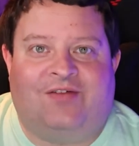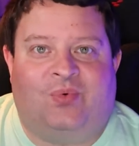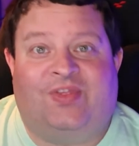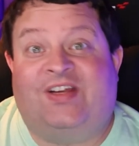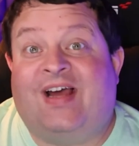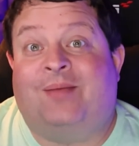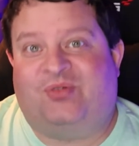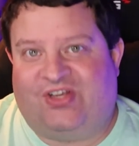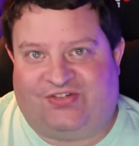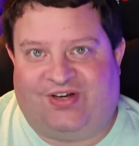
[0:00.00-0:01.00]
with the type
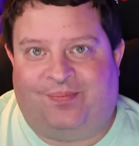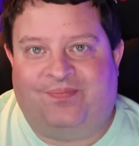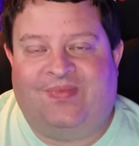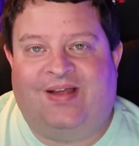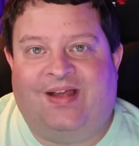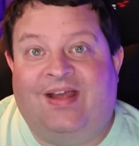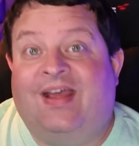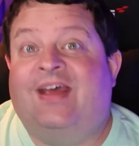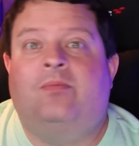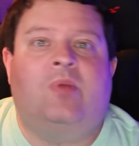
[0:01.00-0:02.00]
system.
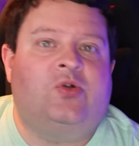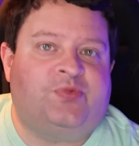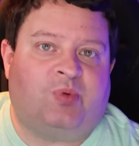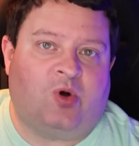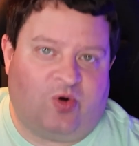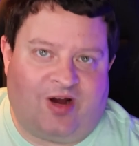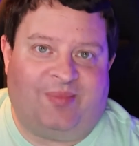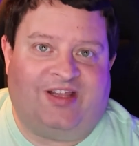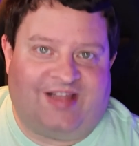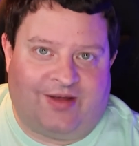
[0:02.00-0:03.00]
In most
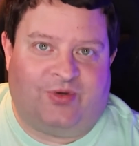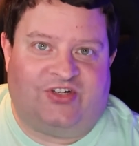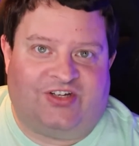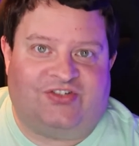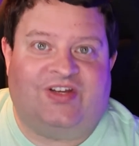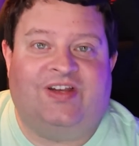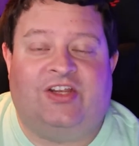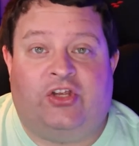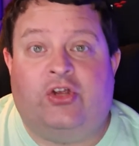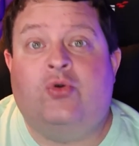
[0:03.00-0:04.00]
programming languages,
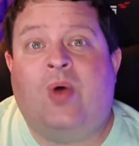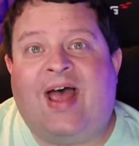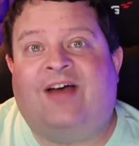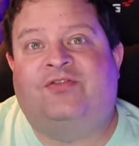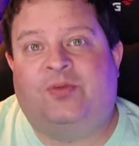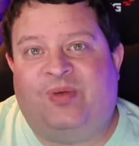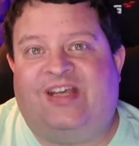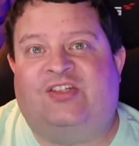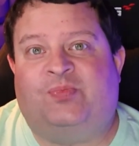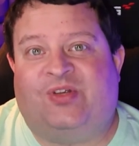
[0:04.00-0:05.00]
you have to
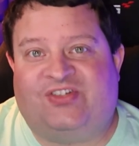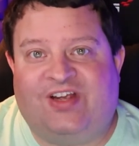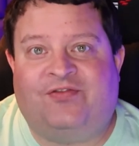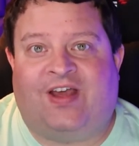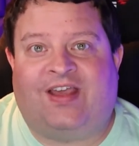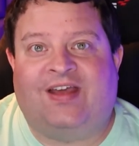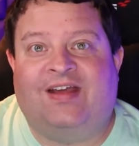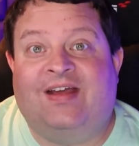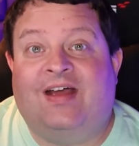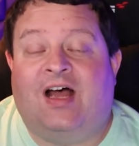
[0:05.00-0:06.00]
be specific
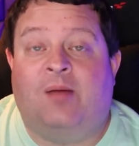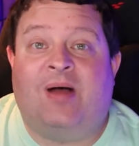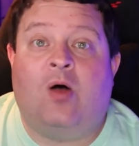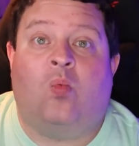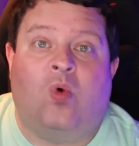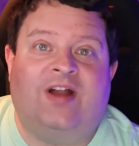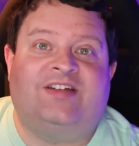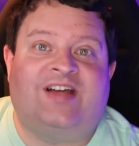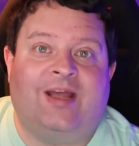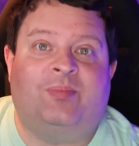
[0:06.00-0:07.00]
about what
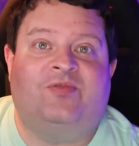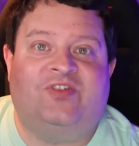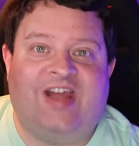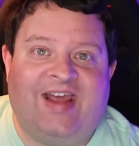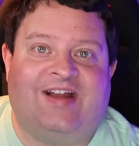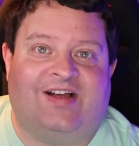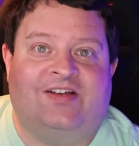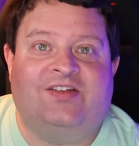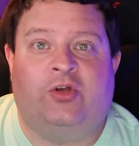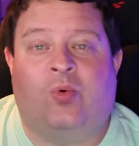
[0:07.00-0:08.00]
type of
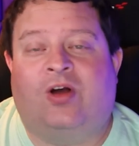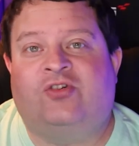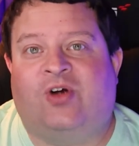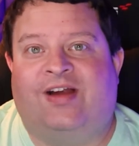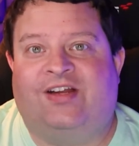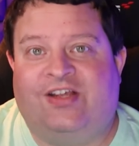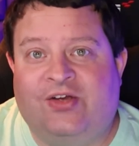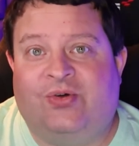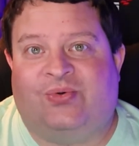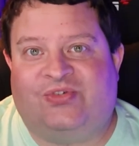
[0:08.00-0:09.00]
data you are trying to
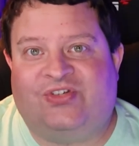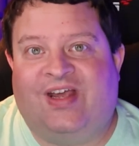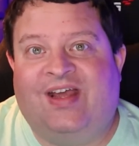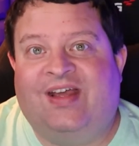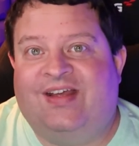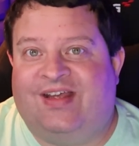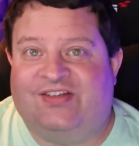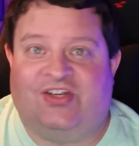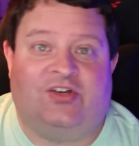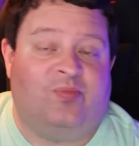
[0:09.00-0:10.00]
use.
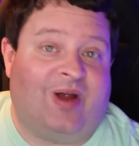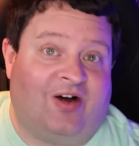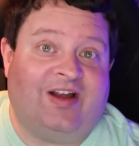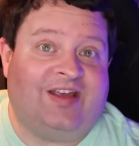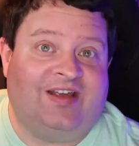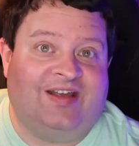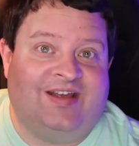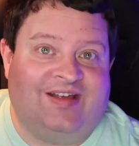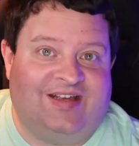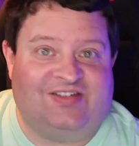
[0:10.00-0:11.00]
Is it numeric?
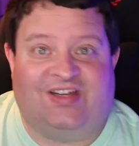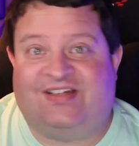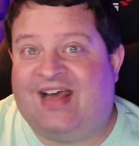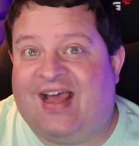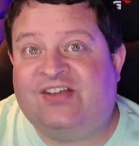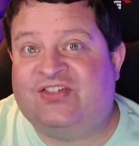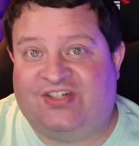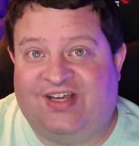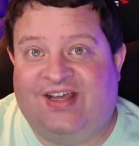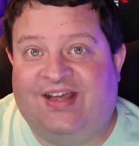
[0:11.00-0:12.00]
Is it
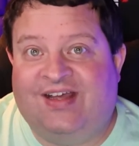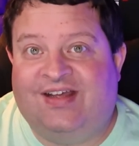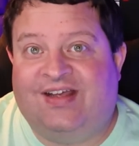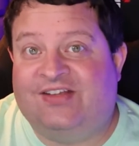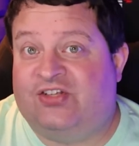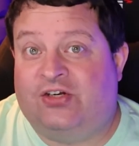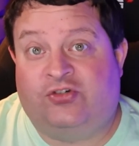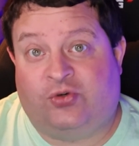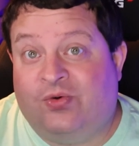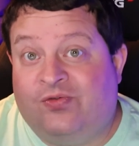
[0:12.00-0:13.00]
text? is it a
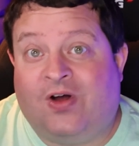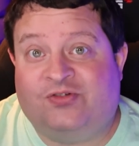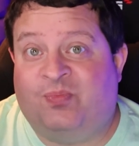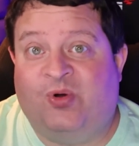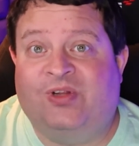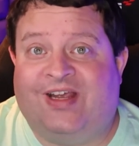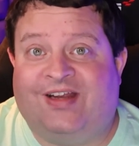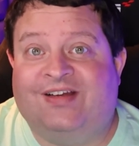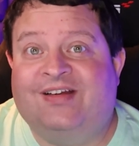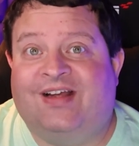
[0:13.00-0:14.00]
true false
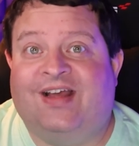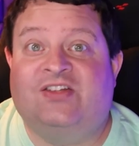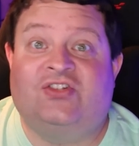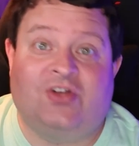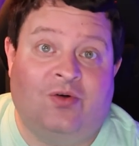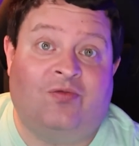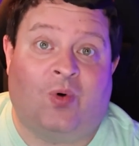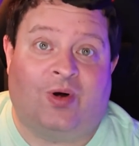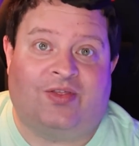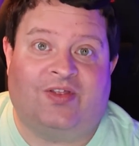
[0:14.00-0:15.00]
boolean, and so
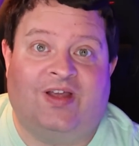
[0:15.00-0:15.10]
forth.